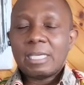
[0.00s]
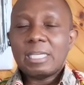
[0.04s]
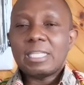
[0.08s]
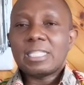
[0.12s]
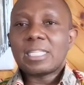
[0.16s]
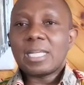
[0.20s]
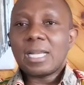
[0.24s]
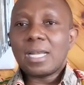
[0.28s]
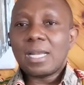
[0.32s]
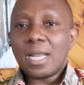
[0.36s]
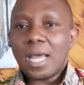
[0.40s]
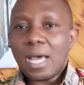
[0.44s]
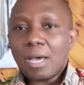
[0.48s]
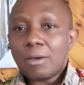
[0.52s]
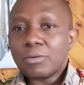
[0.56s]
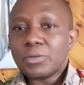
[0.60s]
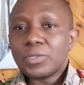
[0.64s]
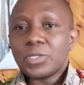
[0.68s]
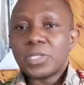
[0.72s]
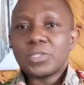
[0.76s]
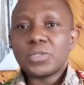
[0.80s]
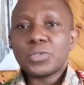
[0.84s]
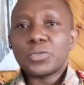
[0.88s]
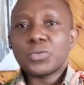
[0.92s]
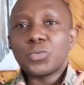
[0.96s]
it
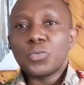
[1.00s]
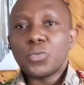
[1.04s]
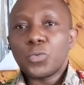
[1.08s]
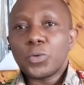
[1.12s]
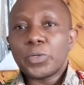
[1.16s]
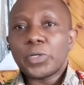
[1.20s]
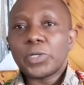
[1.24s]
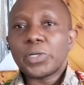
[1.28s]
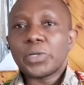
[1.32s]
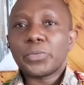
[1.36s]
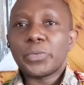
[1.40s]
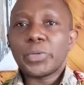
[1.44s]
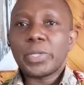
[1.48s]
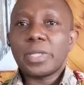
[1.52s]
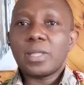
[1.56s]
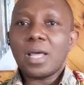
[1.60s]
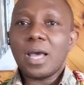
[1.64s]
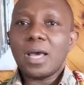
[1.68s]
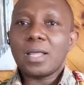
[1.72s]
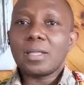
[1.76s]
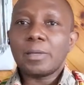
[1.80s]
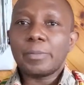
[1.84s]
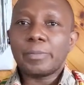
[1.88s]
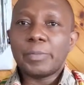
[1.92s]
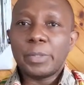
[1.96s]
allows us to work with
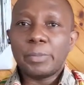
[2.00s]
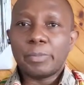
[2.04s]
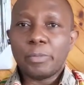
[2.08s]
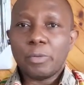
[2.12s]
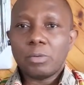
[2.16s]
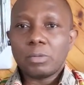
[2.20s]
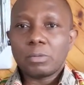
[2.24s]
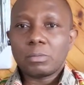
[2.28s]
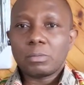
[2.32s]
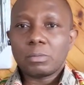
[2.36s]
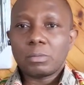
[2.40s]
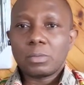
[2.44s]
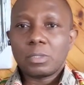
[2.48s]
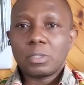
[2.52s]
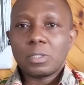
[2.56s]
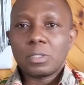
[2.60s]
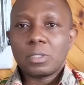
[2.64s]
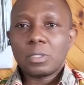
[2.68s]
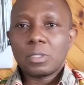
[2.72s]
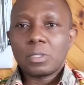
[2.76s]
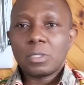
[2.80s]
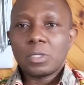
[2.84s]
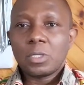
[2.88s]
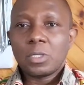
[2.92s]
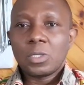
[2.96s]
other people
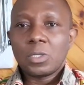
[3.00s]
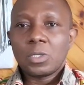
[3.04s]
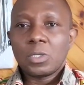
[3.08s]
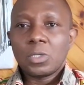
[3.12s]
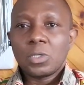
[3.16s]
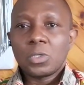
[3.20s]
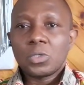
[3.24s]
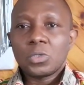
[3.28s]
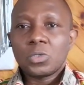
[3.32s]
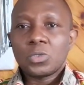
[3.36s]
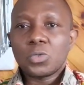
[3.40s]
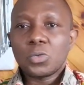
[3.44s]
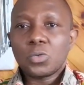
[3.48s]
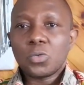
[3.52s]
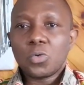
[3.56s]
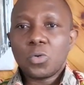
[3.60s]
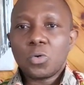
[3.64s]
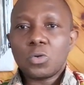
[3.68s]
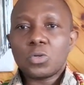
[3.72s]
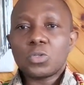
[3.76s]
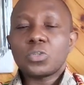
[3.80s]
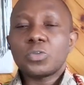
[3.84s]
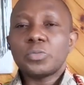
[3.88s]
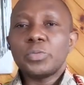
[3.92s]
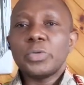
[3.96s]
to
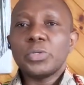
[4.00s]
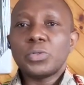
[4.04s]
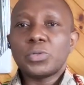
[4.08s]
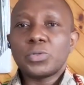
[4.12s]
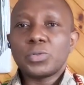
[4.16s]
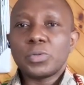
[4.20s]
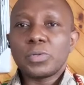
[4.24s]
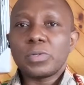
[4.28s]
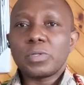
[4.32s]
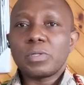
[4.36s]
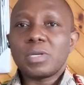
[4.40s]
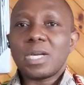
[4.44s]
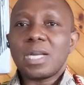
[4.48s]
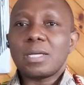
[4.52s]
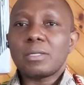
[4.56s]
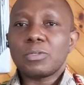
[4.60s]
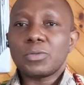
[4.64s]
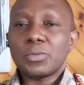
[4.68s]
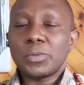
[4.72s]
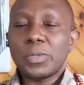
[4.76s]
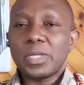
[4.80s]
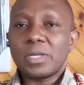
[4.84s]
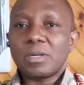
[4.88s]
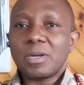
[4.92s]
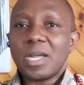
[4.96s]
contribute to
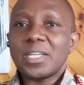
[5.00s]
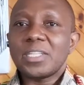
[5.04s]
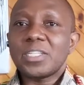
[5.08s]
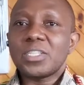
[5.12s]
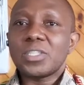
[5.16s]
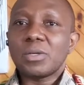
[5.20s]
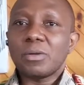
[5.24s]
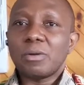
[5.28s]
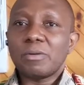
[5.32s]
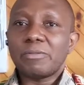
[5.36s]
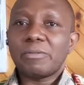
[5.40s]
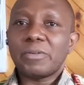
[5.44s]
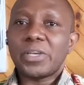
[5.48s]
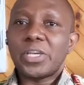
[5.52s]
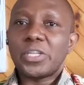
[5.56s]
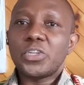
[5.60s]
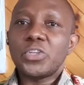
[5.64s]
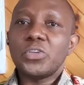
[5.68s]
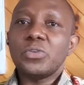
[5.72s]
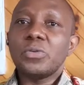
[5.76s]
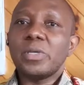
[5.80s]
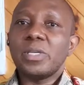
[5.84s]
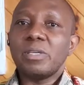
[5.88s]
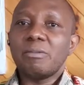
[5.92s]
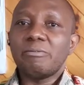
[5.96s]
the writing of a
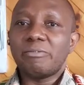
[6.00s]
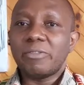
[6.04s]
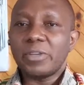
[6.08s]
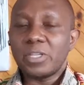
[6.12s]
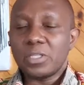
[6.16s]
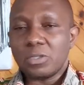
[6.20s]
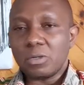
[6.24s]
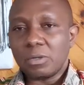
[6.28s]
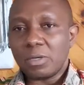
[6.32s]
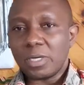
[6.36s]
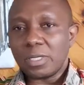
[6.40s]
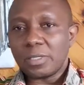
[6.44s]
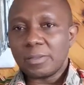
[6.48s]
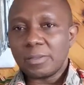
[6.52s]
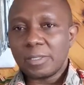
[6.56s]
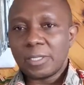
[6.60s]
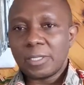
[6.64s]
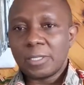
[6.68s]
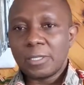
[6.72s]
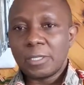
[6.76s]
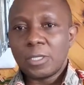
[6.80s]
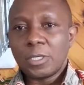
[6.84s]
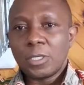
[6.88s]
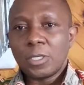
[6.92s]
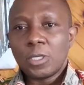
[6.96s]
new inventory,
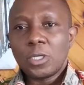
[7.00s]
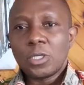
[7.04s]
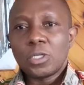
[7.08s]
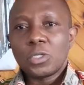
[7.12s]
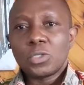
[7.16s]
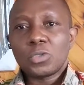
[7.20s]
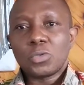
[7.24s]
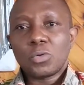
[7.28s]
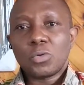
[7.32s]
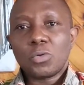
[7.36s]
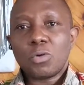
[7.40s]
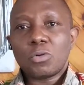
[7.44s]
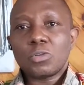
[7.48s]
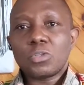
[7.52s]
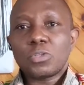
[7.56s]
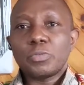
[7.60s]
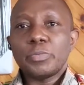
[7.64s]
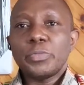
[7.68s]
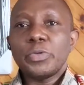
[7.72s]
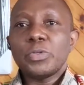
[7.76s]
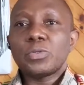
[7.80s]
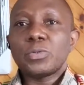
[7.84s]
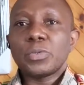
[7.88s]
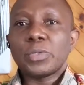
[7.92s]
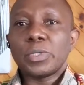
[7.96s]
to
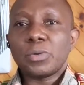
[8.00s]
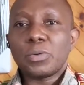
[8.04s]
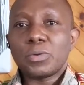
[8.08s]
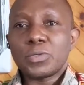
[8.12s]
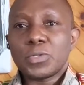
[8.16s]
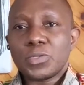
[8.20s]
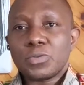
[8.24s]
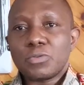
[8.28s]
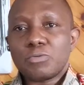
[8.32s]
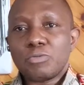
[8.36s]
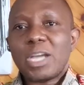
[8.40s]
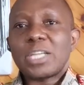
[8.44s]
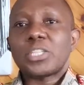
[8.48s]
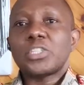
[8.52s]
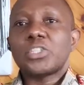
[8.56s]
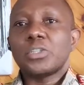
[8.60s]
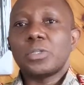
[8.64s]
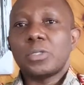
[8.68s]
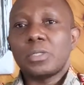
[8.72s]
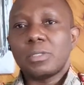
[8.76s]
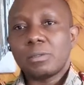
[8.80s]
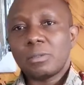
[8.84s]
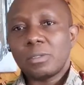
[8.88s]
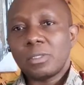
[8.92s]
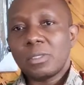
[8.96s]
contribute to the
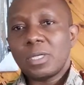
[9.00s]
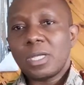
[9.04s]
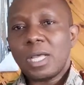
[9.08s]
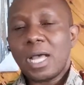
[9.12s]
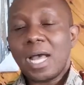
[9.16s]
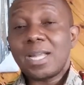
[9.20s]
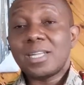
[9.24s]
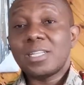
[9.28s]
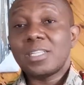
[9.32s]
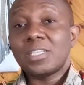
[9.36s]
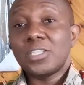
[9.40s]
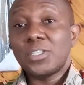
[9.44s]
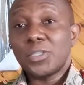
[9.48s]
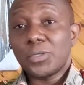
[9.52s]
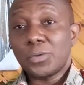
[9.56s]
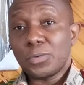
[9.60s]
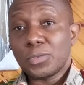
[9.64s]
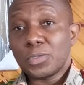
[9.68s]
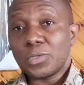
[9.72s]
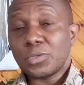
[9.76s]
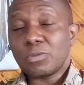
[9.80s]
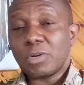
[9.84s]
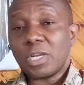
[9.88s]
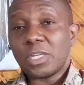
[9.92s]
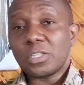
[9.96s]
construction and
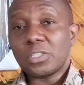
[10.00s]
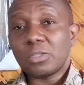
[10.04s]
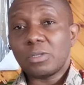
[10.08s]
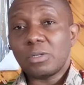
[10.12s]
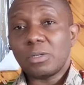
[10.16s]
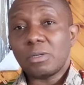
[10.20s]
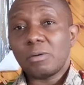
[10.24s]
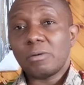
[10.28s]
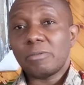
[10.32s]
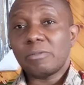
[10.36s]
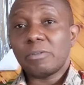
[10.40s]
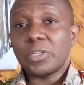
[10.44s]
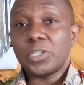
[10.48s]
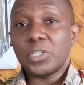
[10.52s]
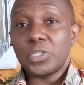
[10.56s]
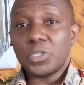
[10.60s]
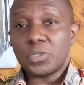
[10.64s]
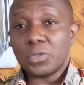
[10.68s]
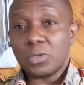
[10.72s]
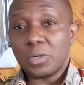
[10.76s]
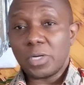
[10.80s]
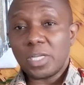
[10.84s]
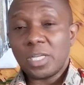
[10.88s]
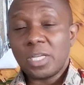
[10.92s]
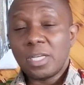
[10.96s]
deconstruction of
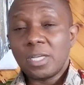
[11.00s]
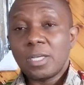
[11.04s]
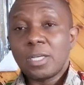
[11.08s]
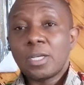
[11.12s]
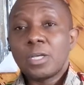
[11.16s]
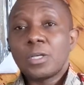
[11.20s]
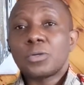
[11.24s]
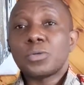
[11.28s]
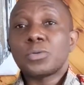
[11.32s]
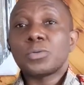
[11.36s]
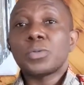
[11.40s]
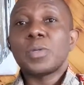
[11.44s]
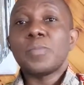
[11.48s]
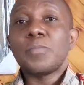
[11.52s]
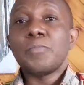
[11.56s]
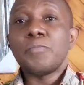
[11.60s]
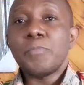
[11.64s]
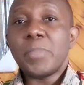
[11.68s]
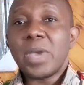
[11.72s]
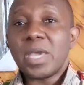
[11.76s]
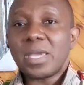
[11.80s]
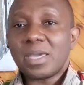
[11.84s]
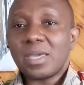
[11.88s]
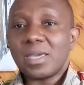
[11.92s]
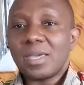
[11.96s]
history, to the
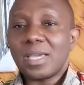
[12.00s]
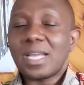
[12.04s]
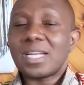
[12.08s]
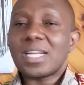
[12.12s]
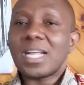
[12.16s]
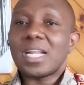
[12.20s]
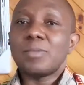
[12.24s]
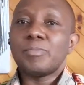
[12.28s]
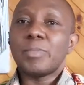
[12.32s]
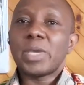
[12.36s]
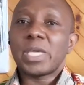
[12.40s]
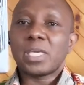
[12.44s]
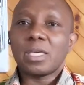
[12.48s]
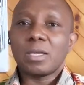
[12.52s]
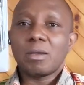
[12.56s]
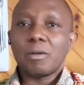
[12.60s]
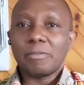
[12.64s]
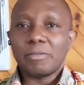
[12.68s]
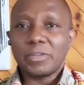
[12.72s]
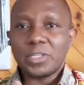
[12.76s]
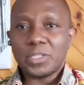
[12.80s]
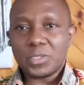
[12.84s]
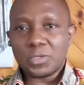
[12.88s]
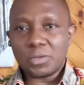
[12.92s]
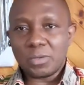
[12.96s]
making and unmaking
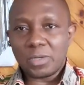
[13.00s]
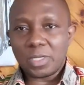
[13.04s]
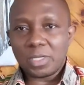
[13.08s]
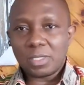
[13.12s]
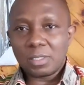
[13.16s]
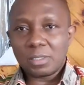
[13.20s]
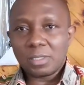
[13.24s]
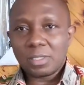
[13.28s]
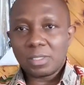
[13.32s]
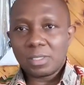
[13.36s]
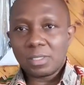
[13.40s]
of history.